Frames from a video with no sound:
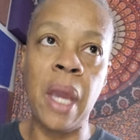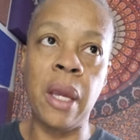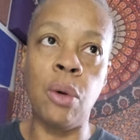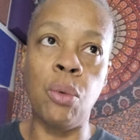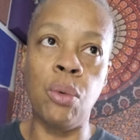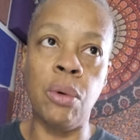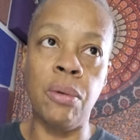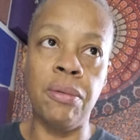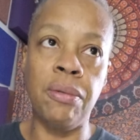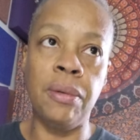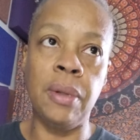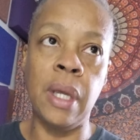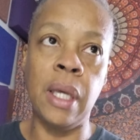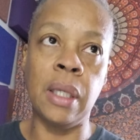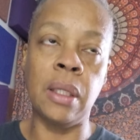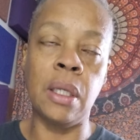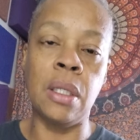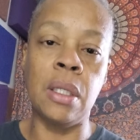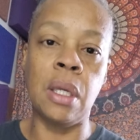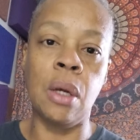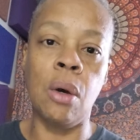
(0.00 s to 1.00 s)
back and
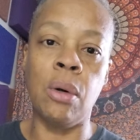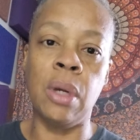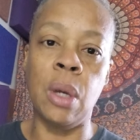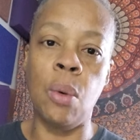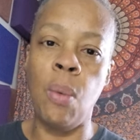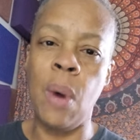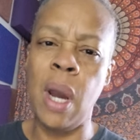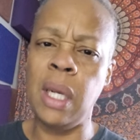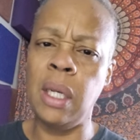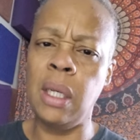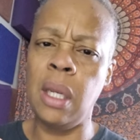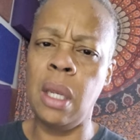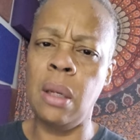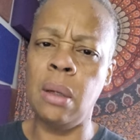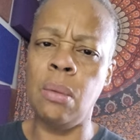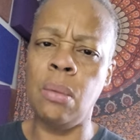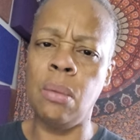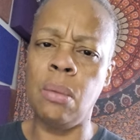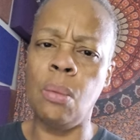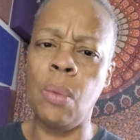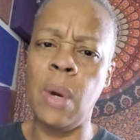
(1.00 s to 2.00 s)
reflect and say, okay, why did
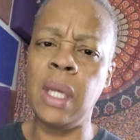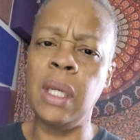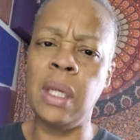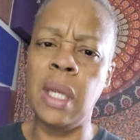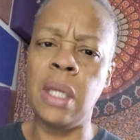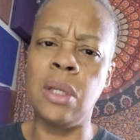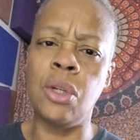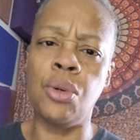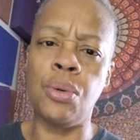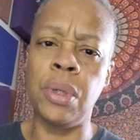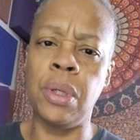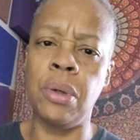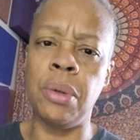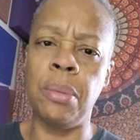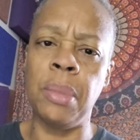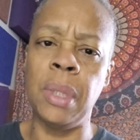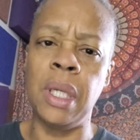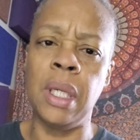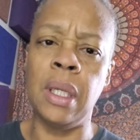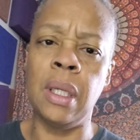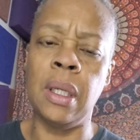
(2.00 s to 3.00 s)
that, why did that trigger
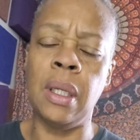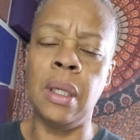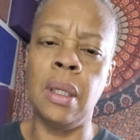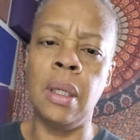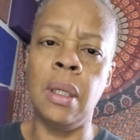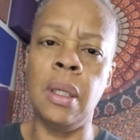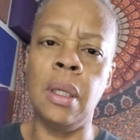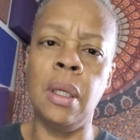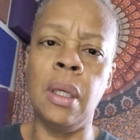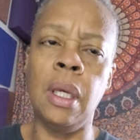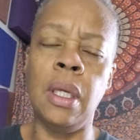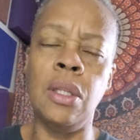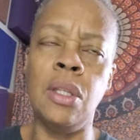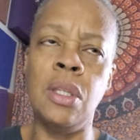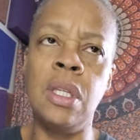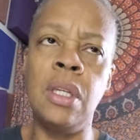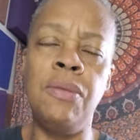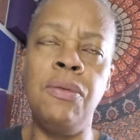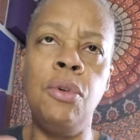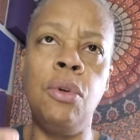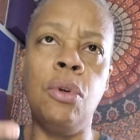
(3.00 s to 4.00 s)
me? And
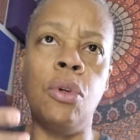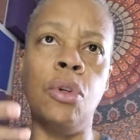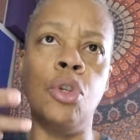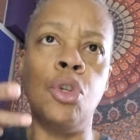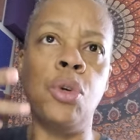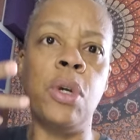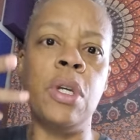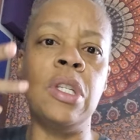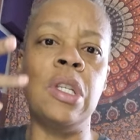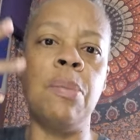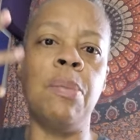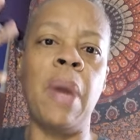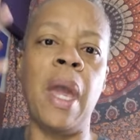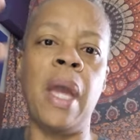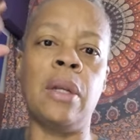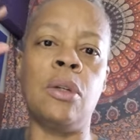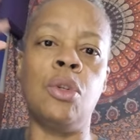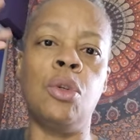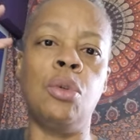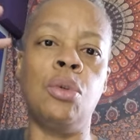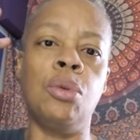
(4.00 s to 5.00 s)
see if you can trace it
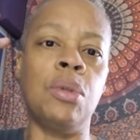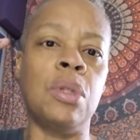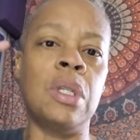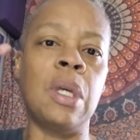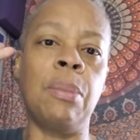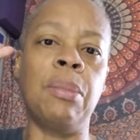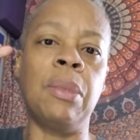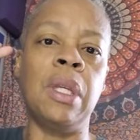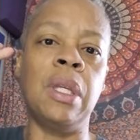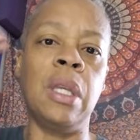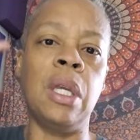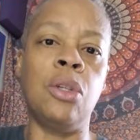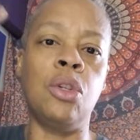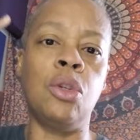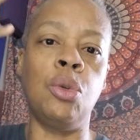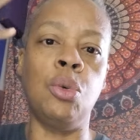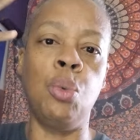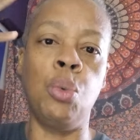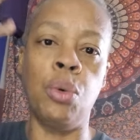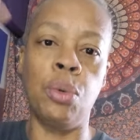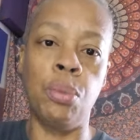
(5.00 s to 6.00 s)
back to something
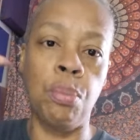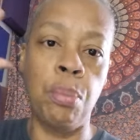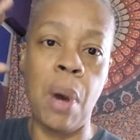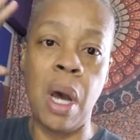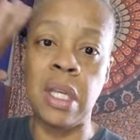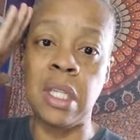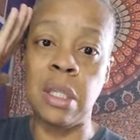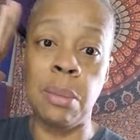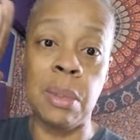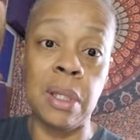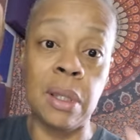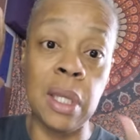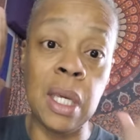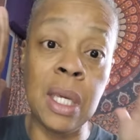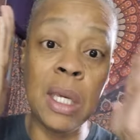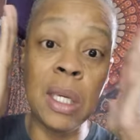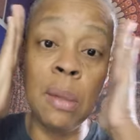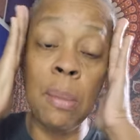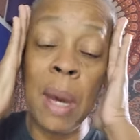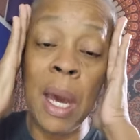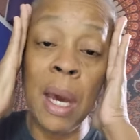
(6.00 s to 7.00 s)
that you were possibly
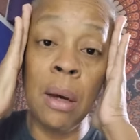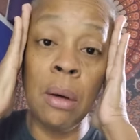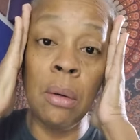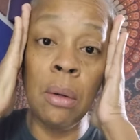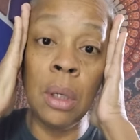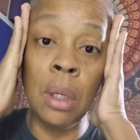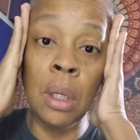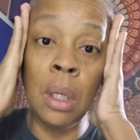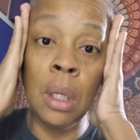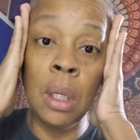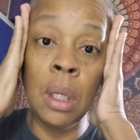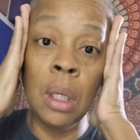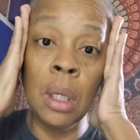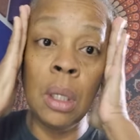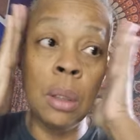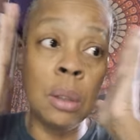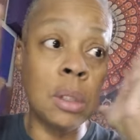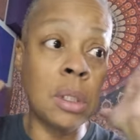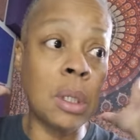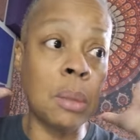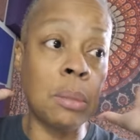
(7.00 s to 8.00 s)
thinking about,
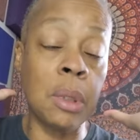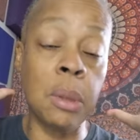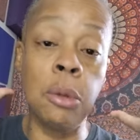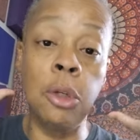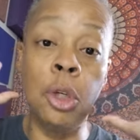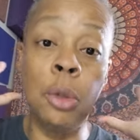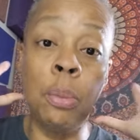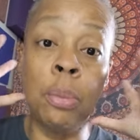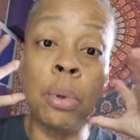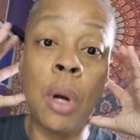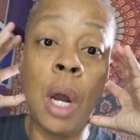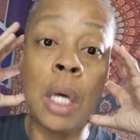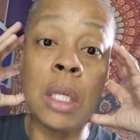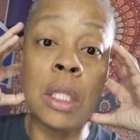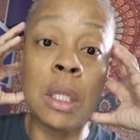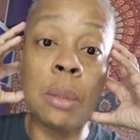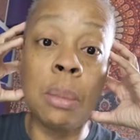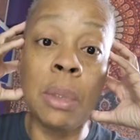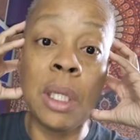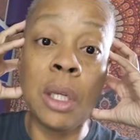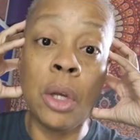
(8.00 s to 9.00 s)
something you
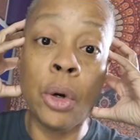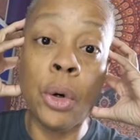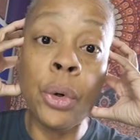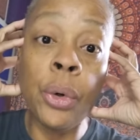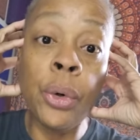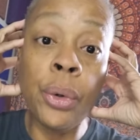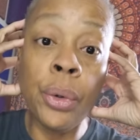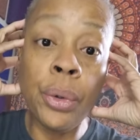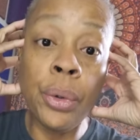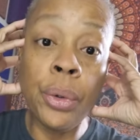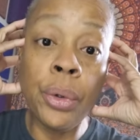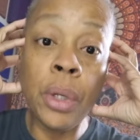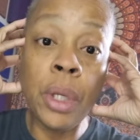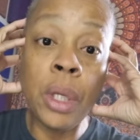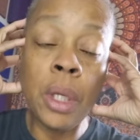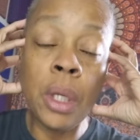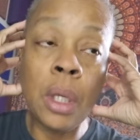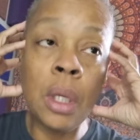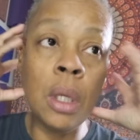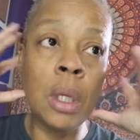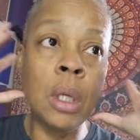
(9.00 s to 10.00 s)
possibly heard.
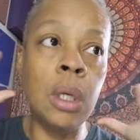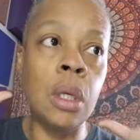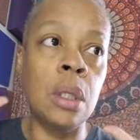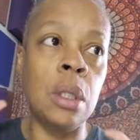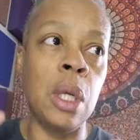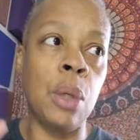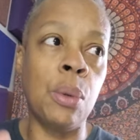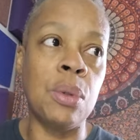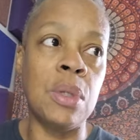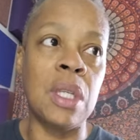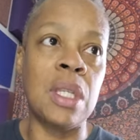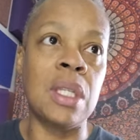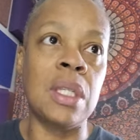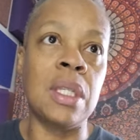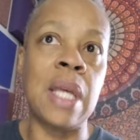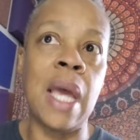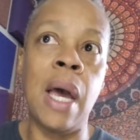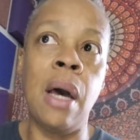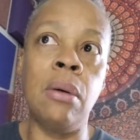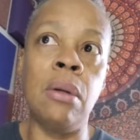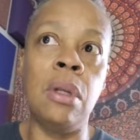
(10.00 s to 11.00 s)
There was a
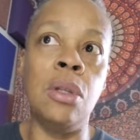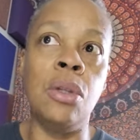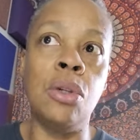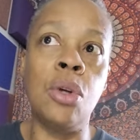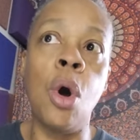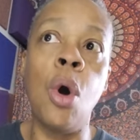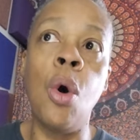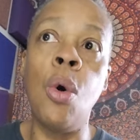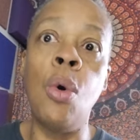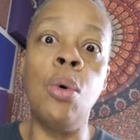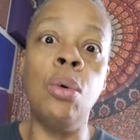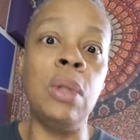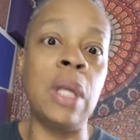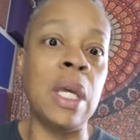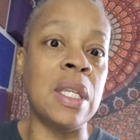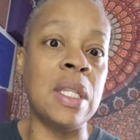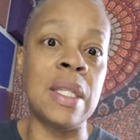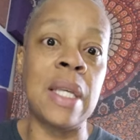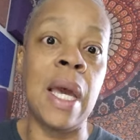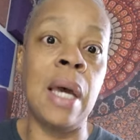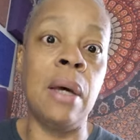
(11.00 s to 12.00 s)
sound and tone
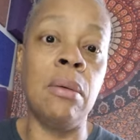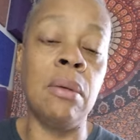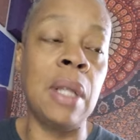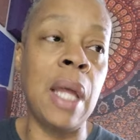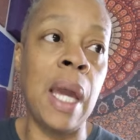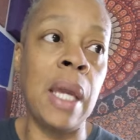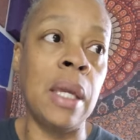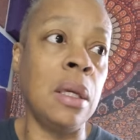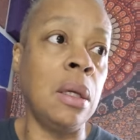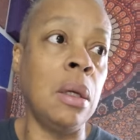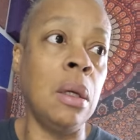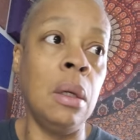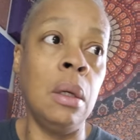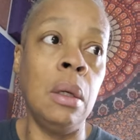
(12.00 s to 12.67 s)
that sound like